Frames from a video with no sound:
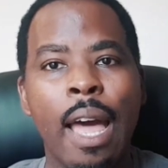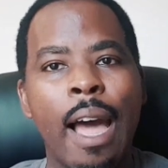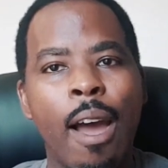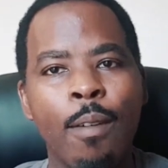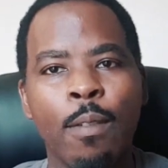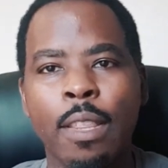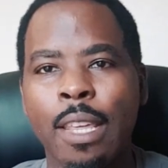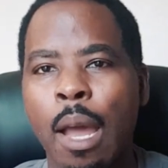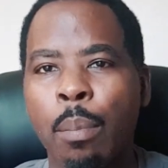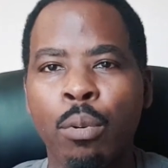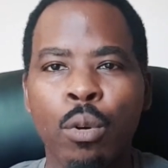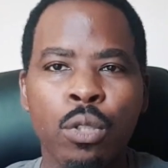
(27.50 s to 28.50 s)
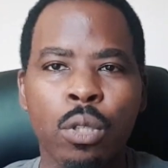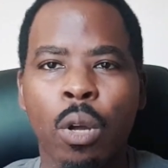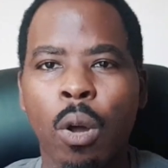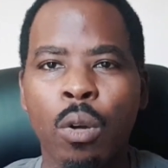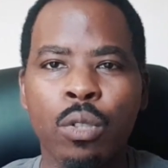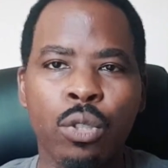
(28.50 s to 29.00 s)
However, there are pros and
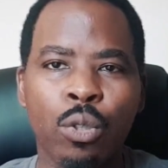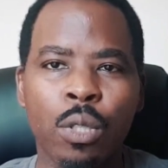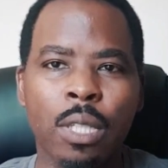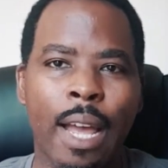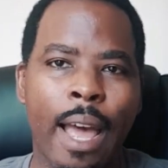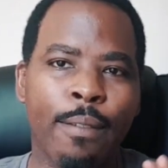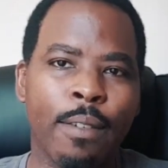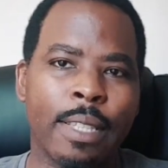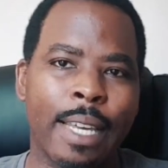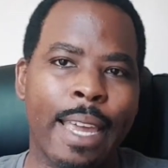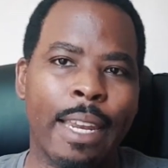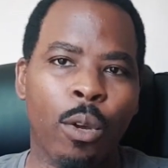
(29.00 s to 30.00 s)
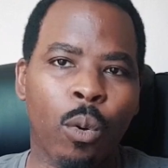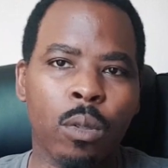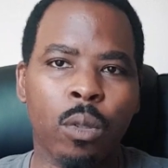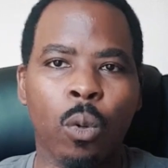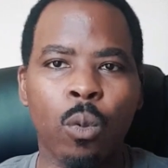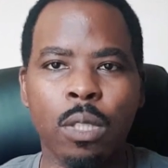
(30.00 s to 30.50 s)
cons to using either daily or
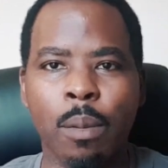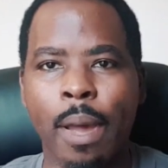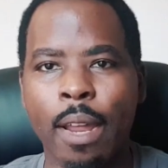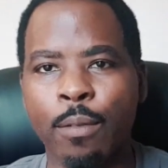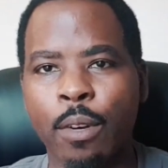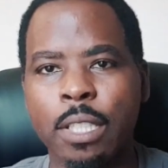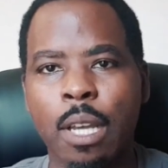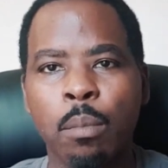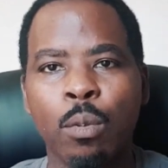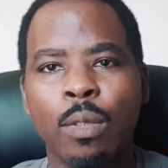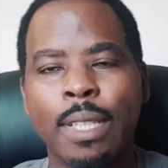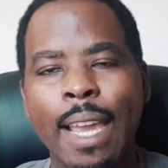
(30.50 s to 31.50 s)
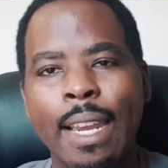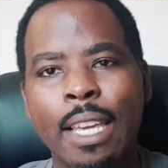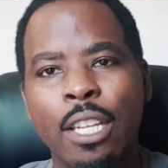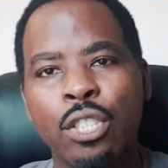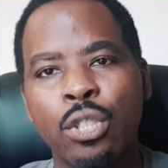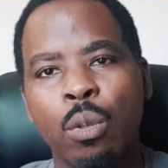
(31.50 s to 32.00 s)
on-demand. For example,
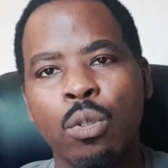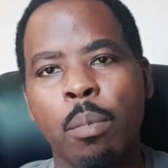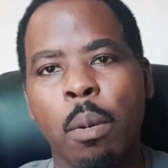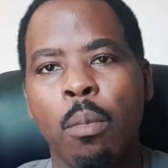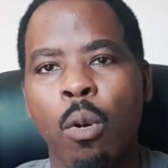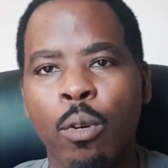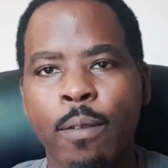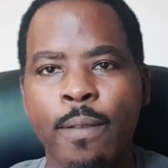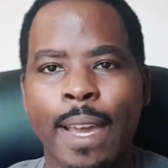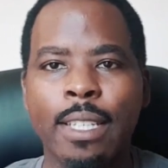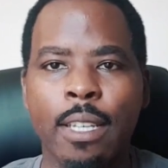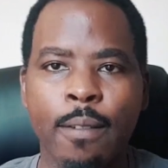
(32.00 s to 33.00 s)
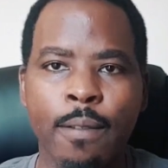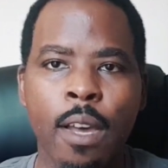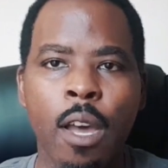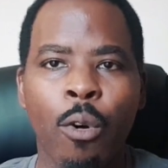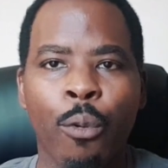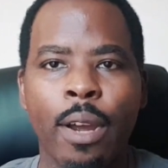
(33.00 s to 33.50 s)
daily is shown to be more effective,
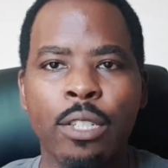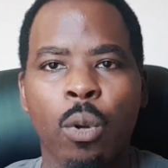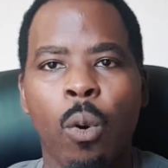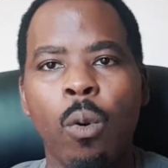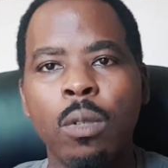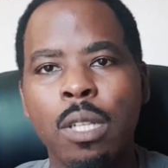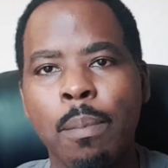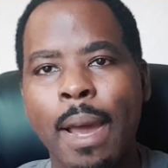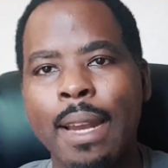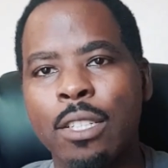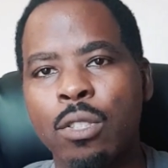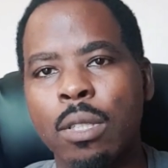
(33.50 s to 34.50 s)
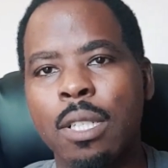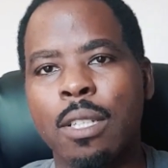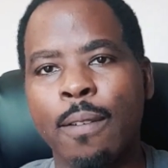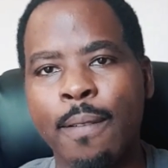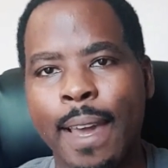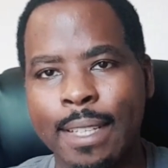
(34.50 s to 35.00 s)
whereas on-demand is not as
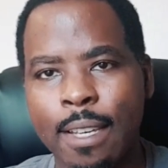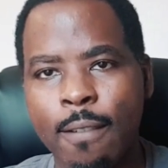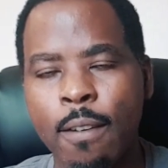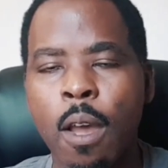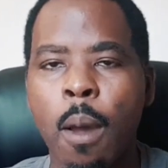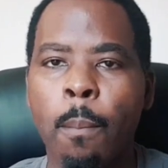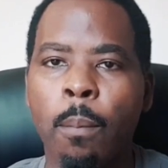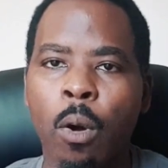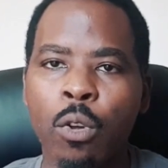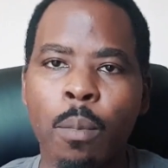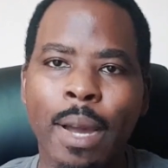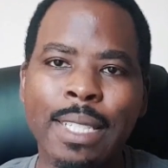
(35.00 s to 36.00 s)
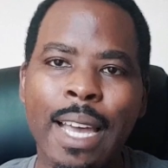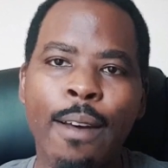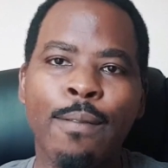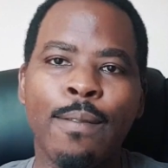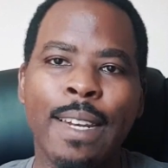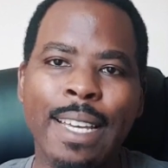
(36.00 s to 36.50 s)
effective, but you might
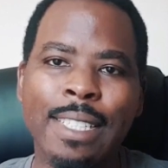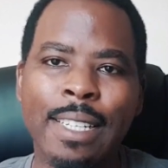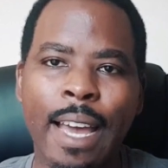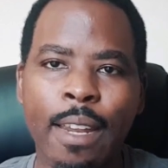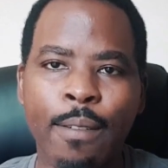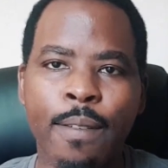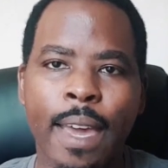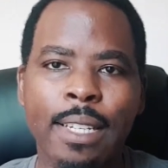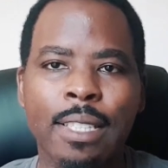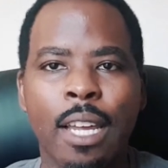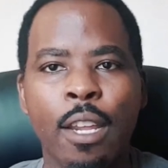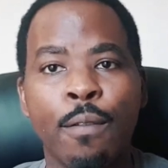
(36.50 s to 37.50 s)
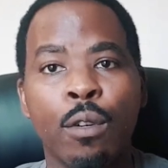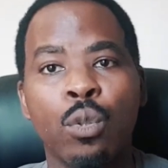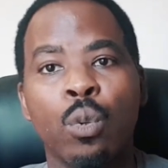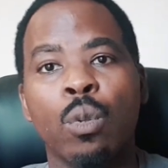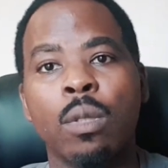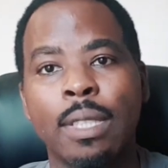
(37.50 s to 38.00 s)
have less side effects than if you
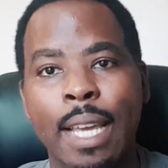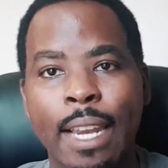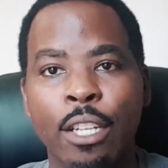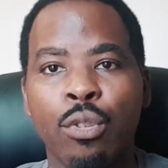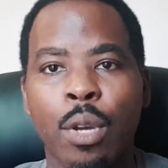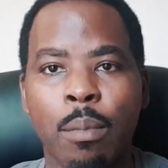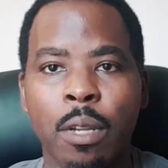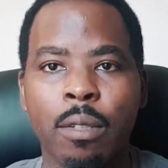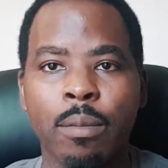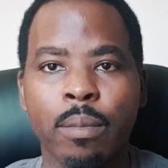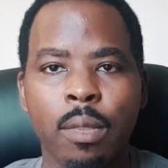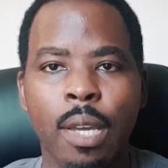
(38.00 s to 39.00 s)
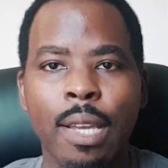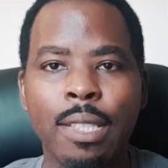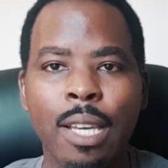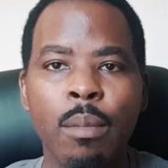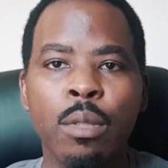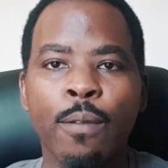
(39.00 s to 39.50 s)
took daily treatment. In
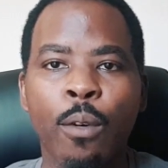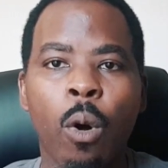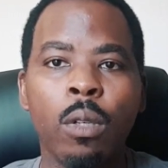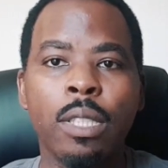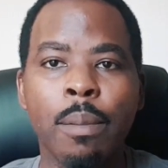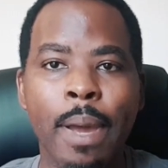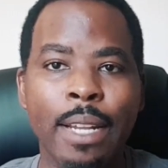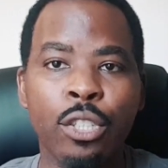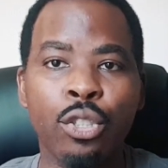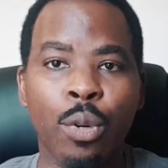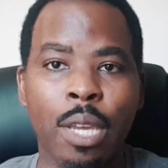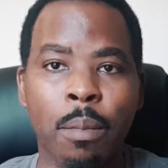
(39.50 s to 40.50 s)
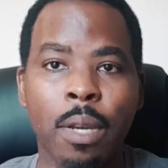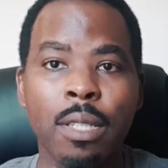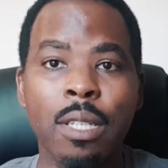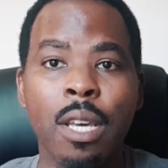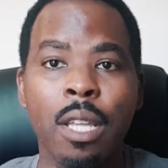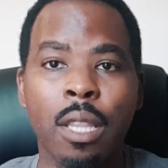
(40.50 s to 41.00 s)
terms of on-demand
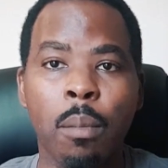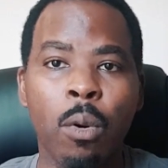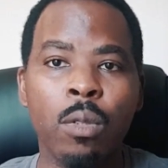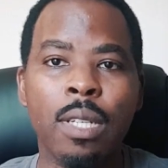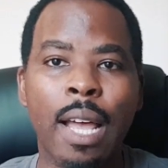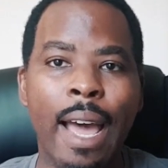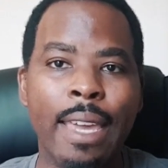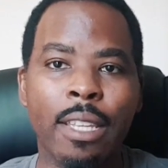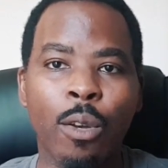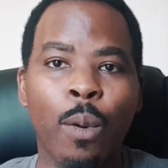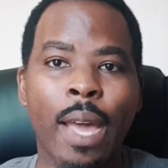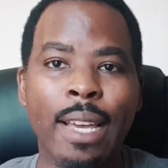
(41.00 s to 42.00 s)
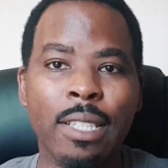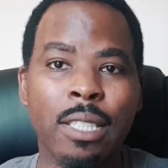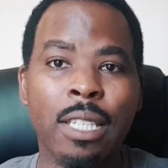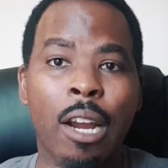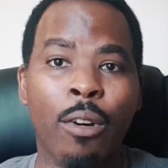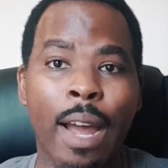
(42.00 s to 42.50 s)
treatment, the most ideal
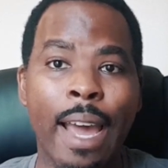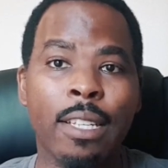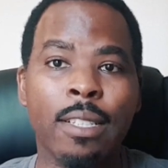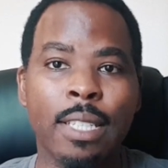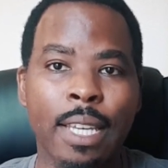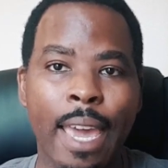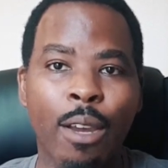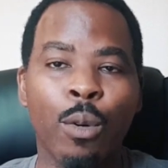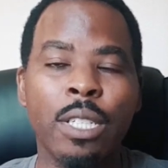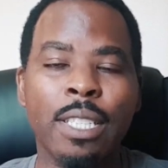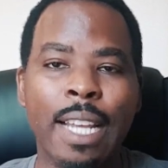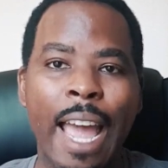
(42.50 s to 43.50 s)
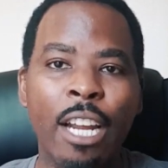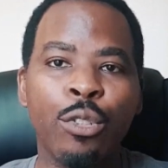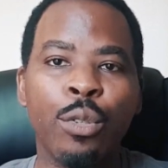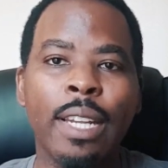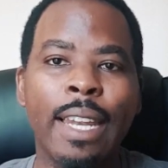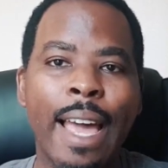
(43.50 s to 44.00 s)
SSRI to take, which is
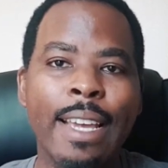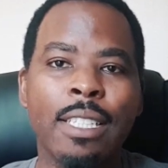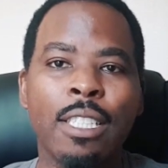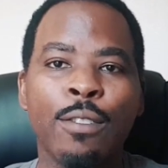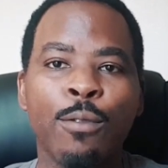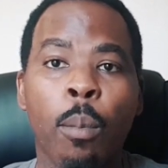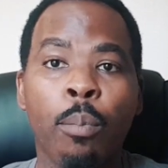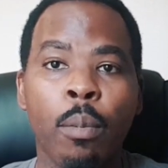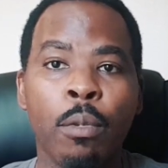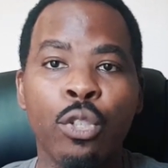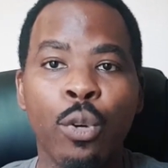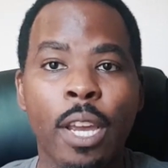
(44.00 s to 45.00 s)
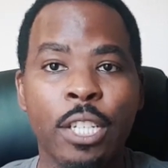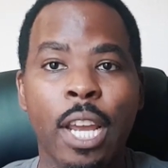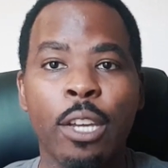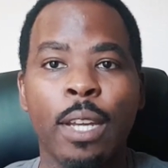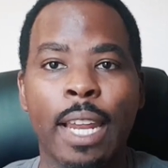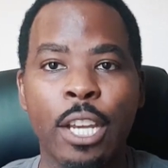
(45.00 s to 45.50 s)
actually licensed for premature
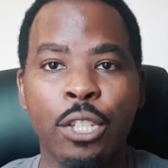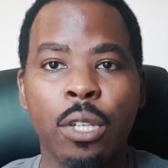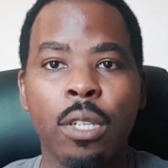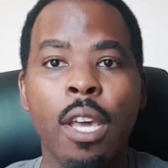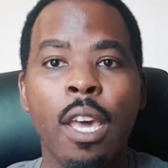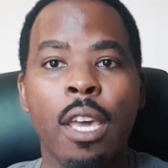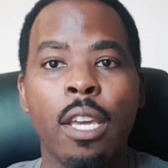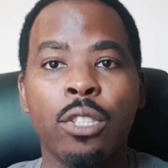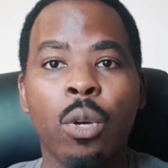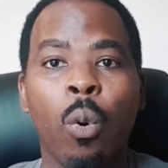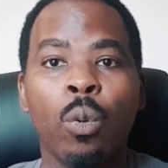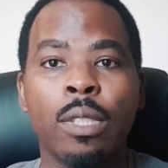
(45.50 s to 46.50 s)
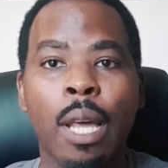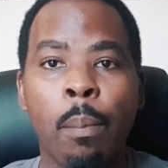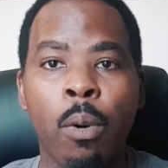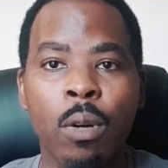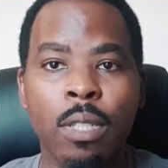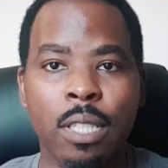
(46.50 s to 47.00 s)
ejaculation, is called
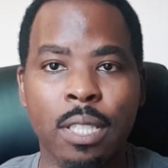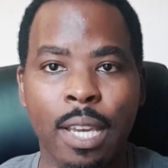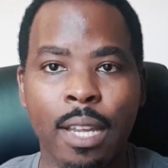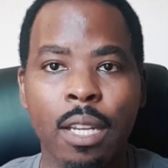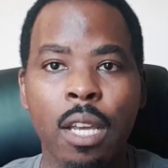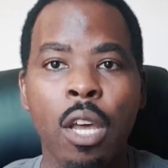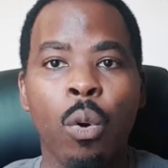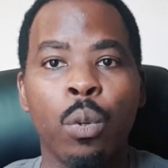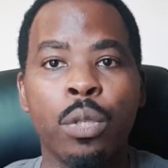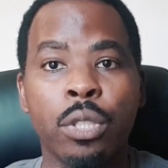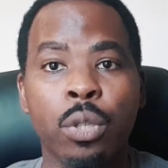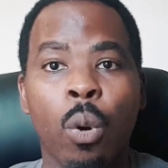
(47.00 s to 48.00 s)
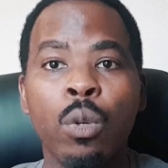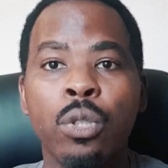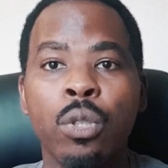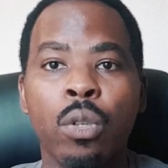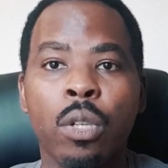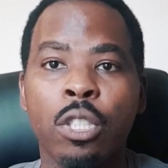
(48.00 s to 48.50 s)
dapoxetine, which is
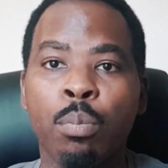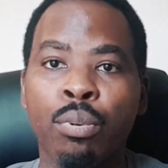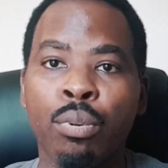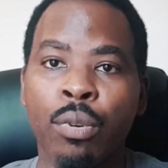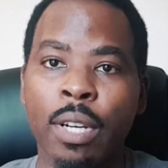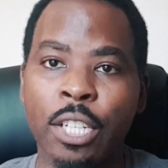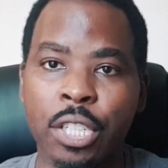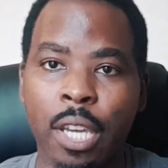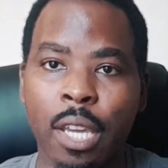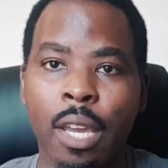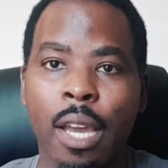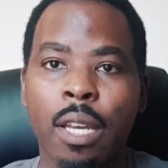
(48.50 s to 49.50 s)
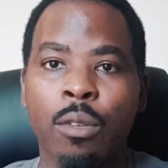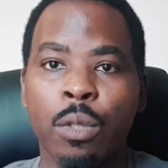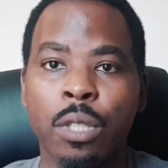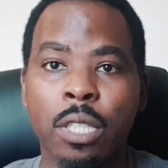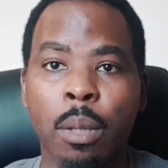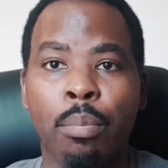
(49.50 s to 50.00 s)
also known as Priligy,
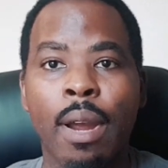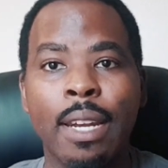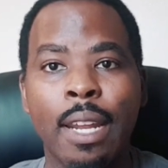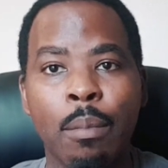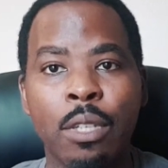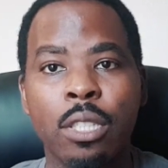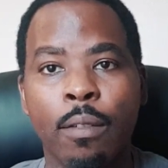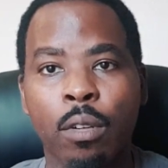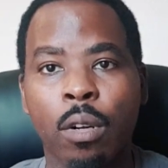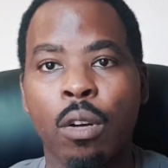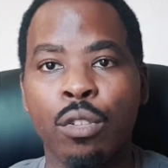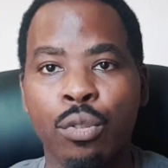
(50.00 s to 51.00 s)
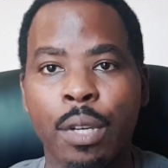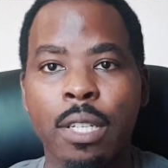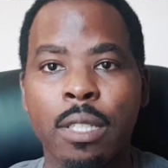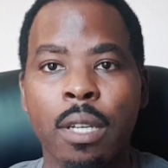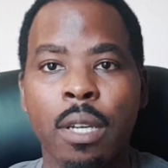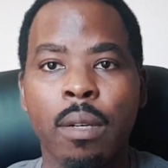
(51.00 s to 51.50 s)
which is a brand name in several
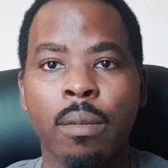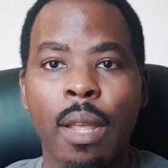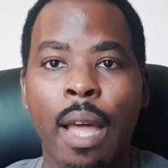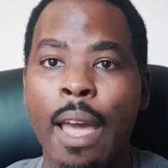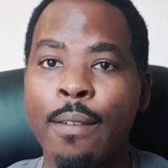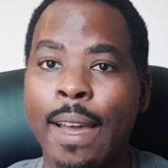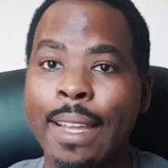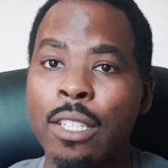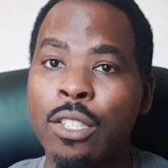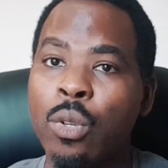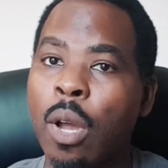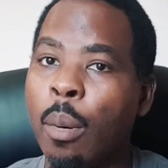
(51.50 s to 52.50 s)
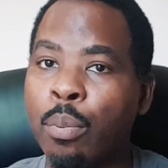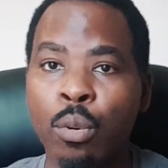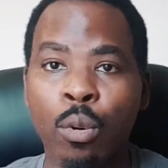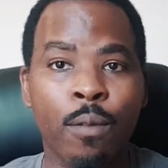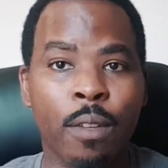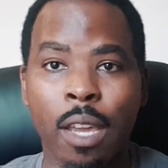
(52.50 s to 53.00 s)
countries. However, it is not
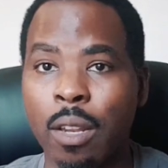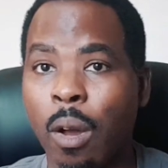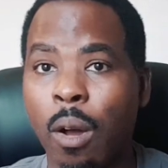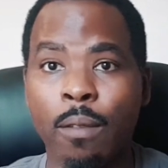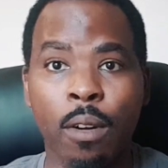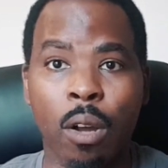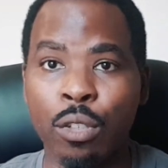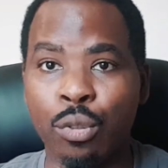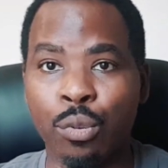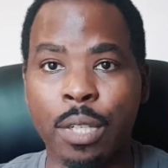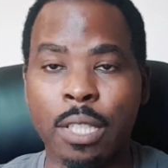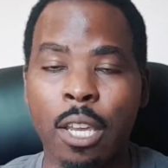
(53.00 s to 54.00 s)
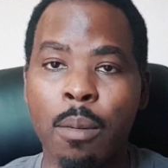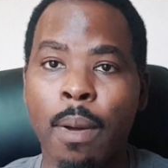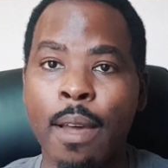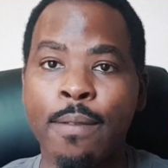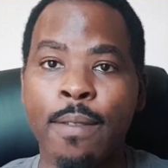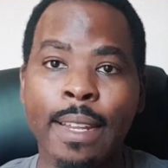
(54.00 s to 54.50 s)
approved in other countries, and you
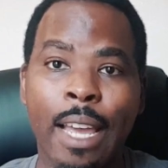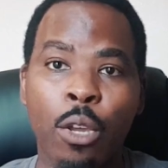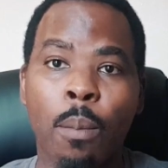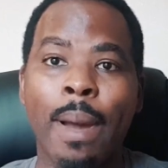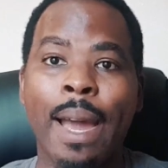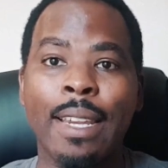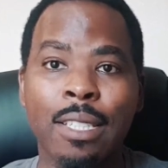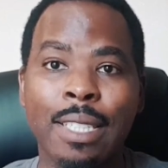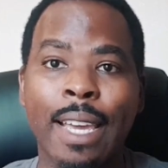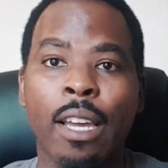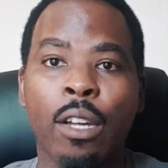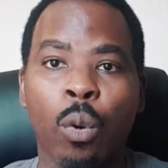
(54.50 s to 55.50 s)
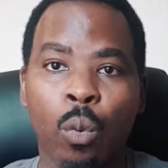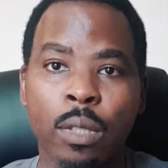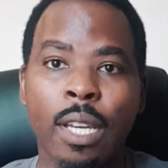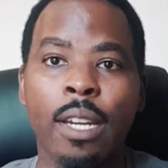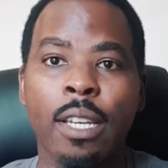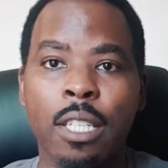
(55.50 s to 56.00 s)
might find that you might need to take an
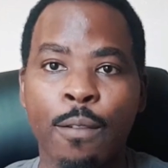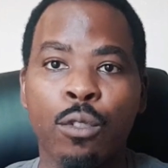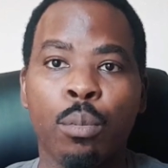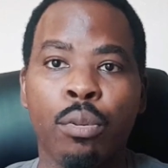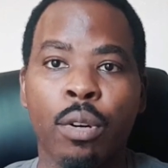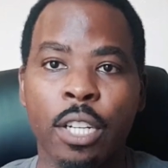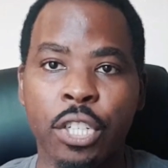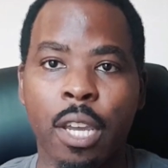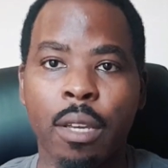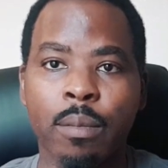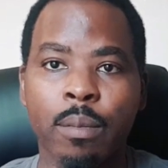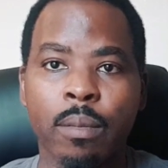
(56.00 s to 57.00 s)
alternative to Priligy.